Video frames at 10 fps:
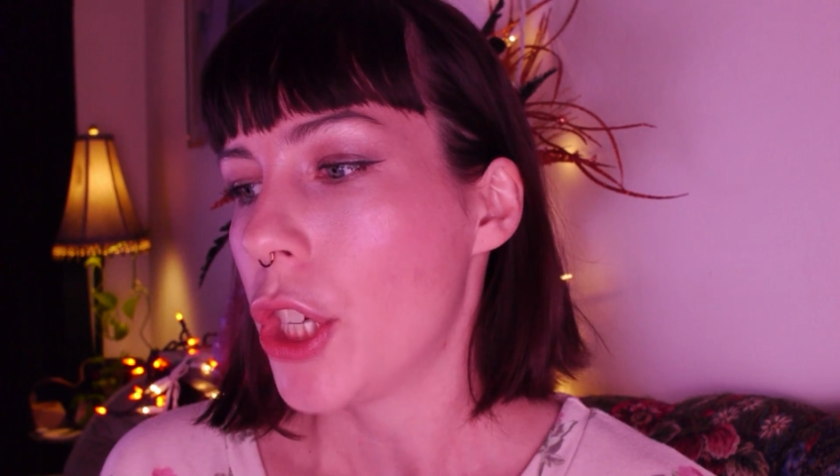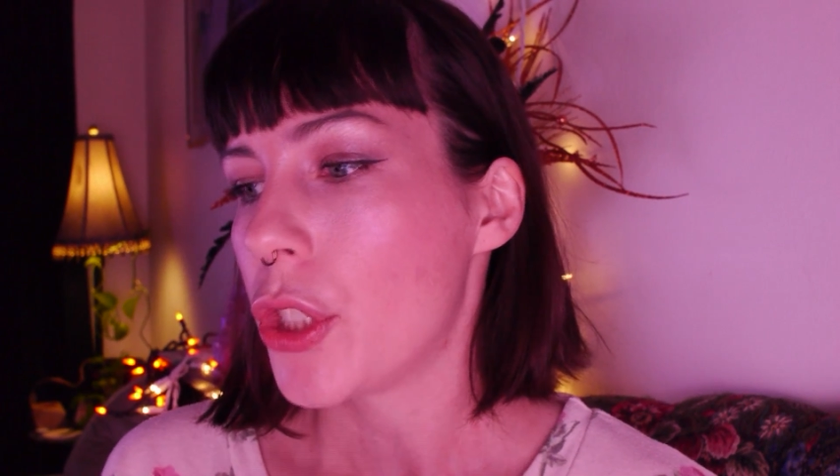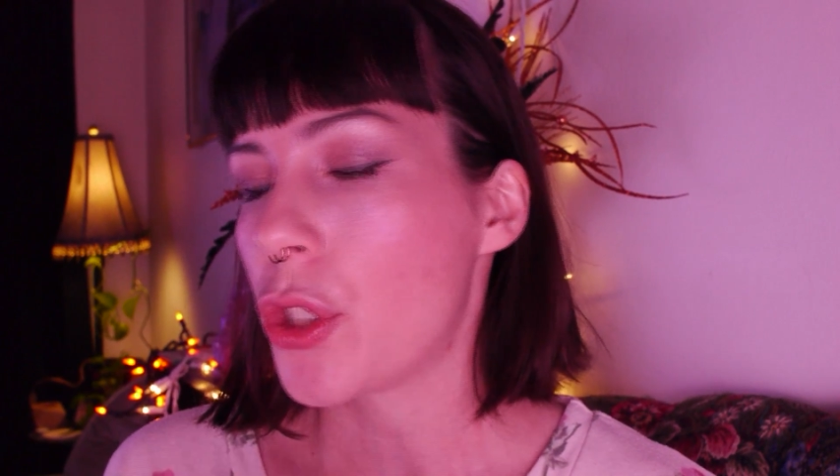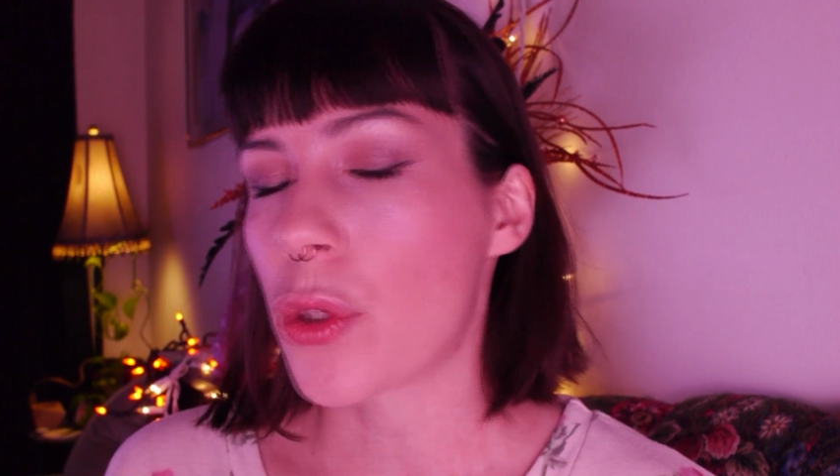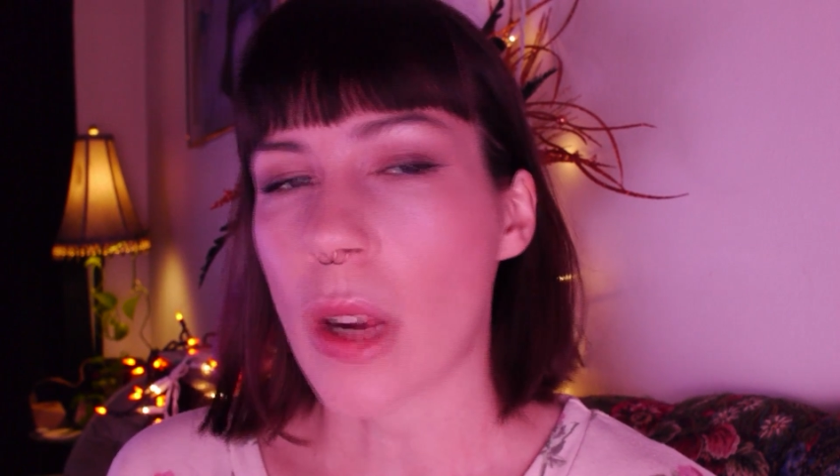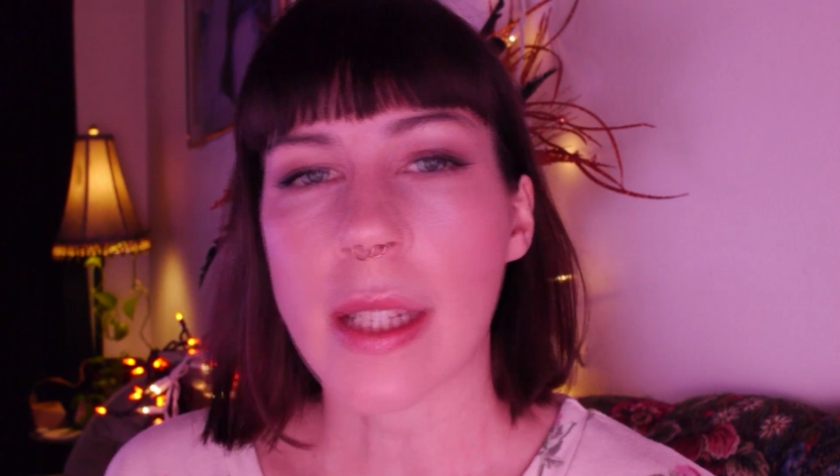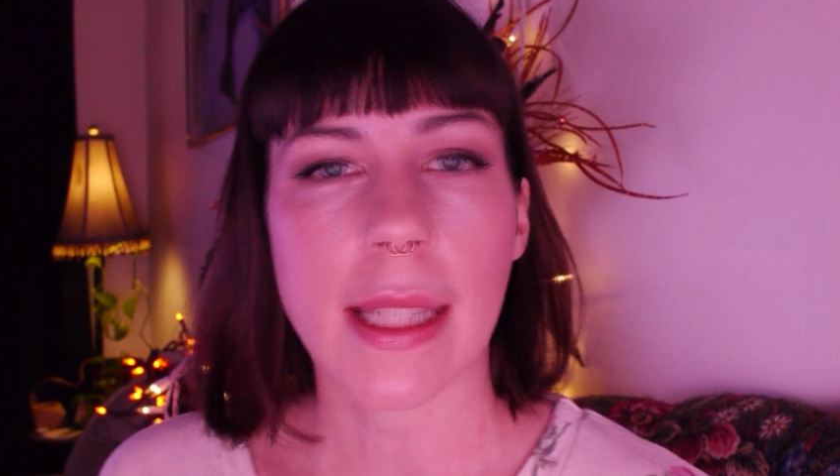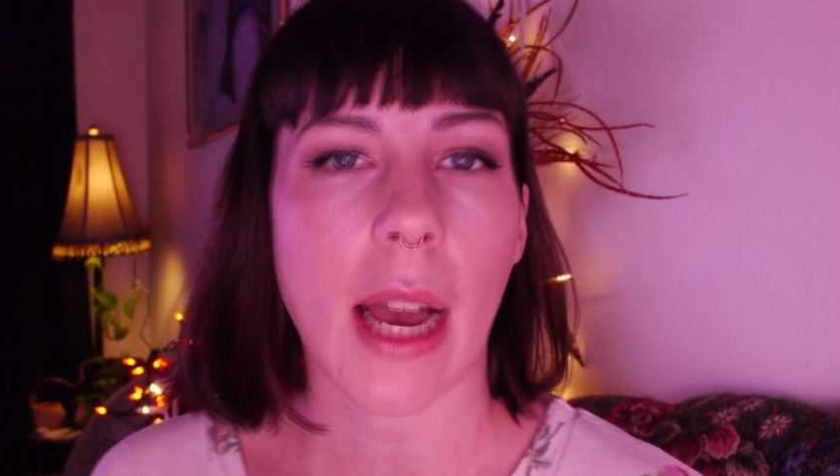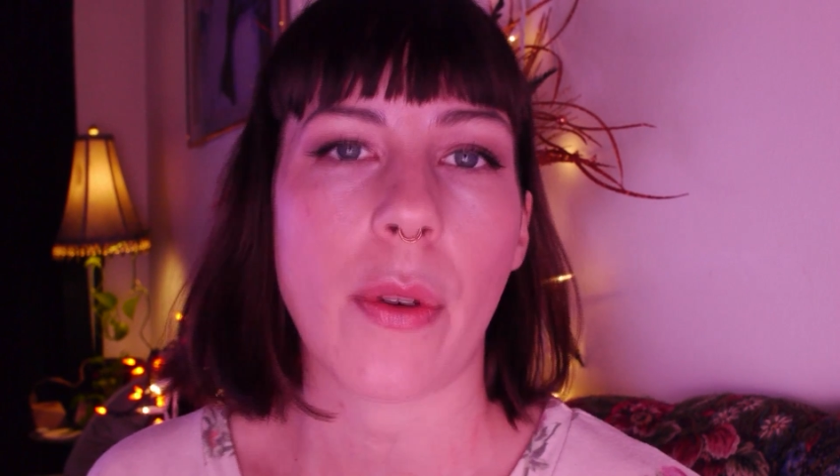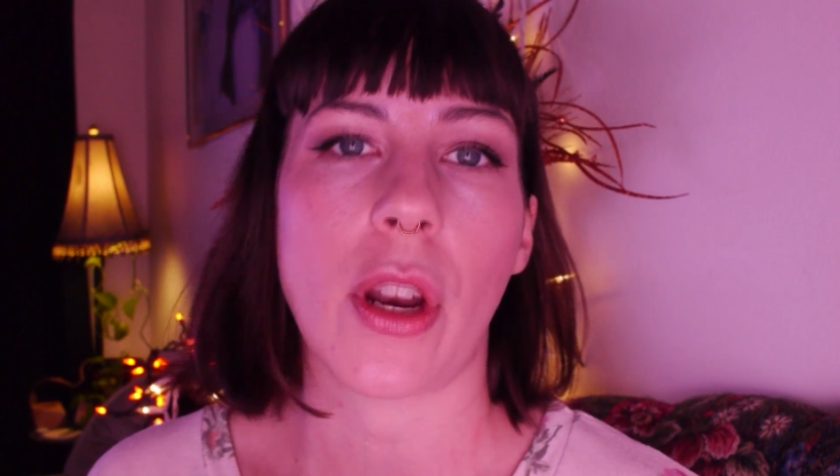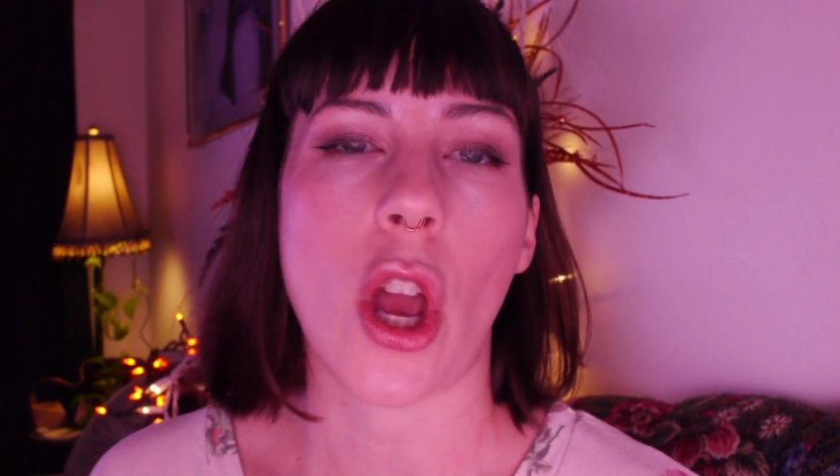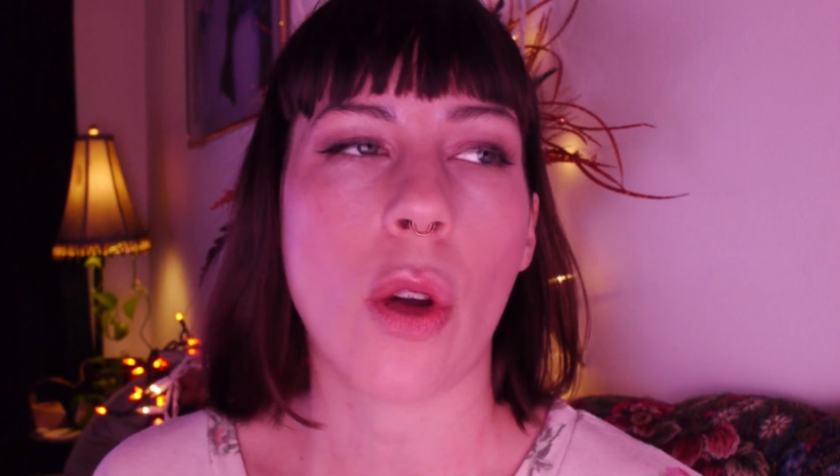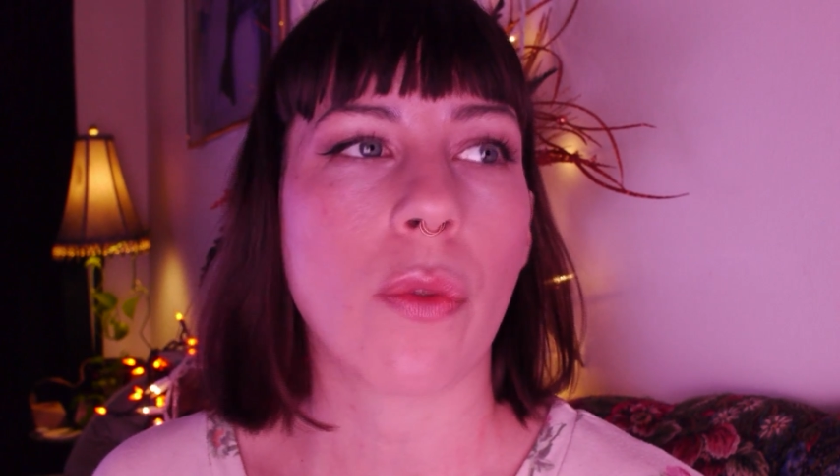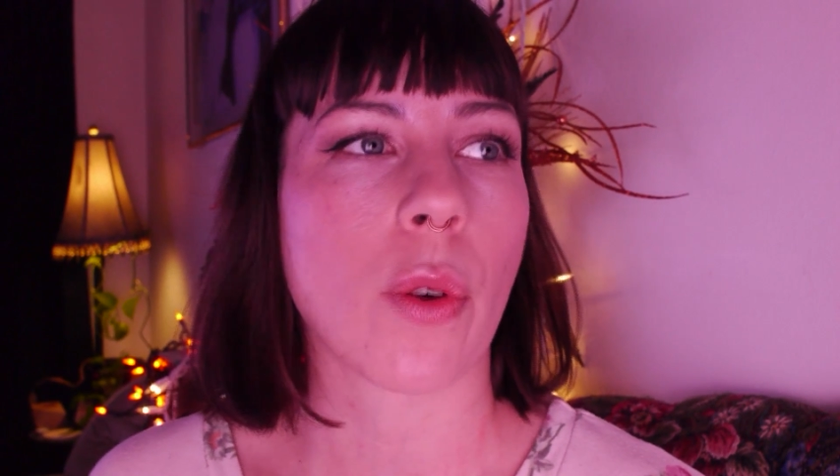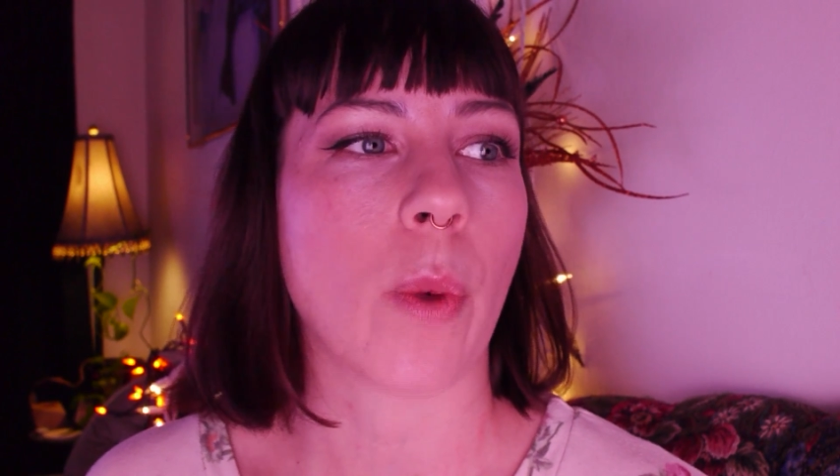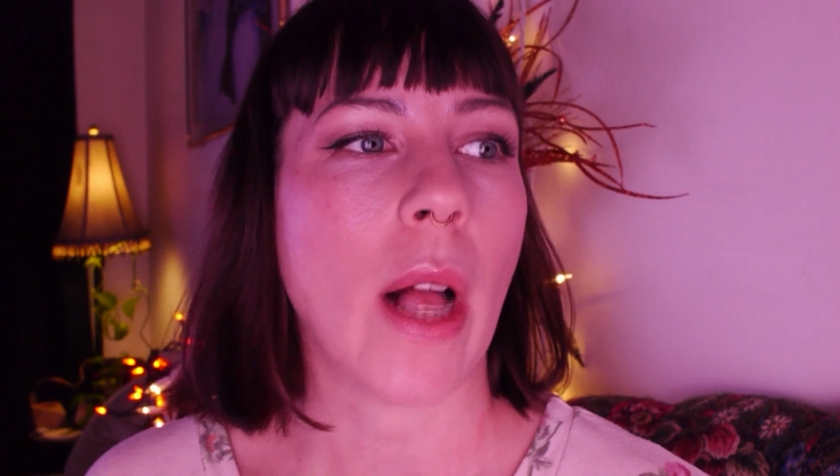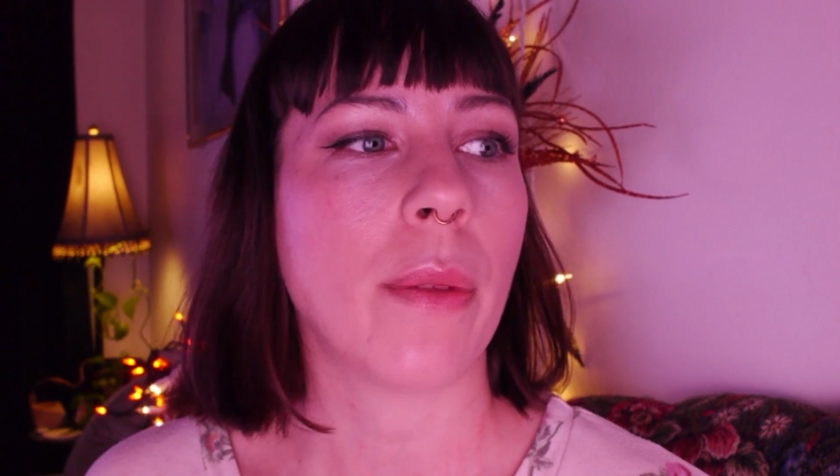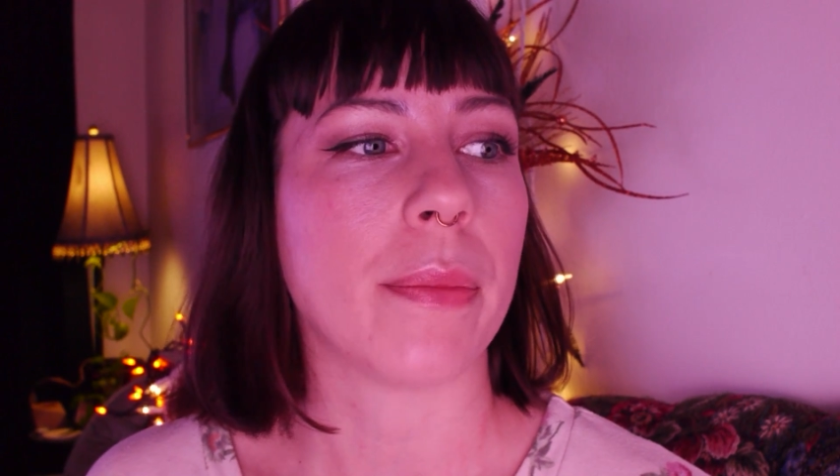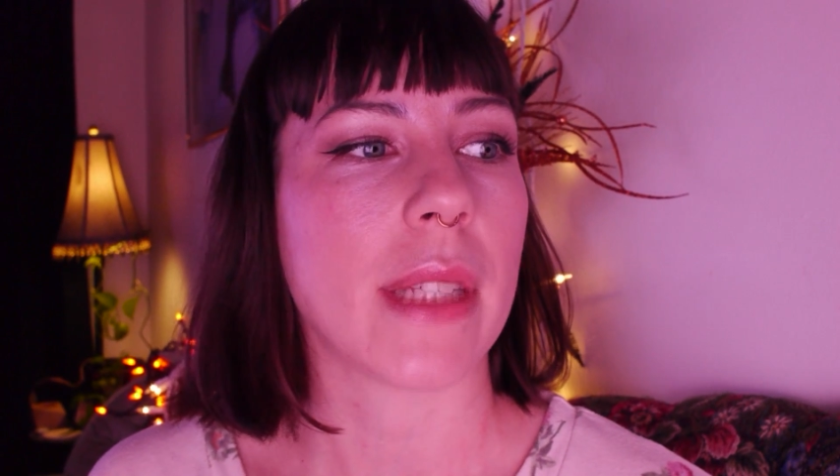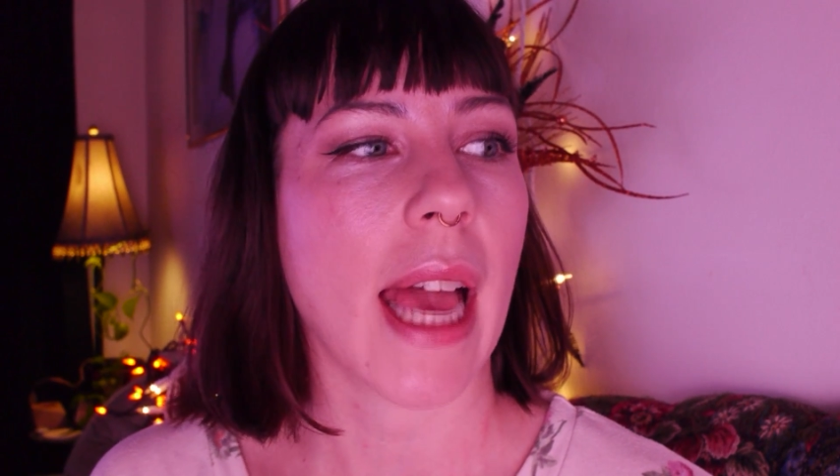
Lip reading: stressed out and overwhelmed.